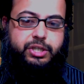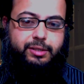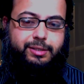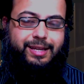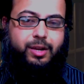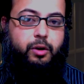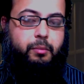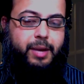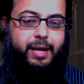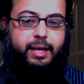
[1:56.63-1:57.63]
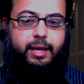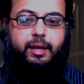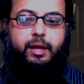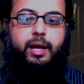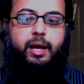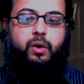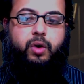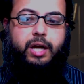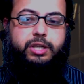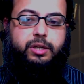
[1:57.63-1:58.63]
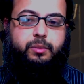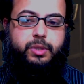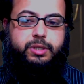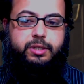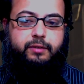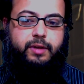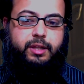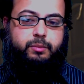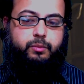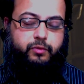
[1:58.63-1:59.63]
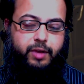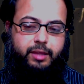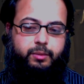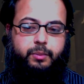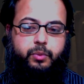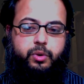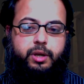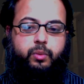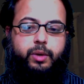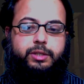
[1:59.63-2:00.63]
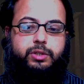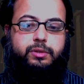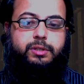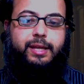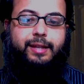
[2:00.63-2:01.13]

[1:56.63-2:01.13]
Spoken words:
said on Monday, Russian President Vladimir Putin wants to set the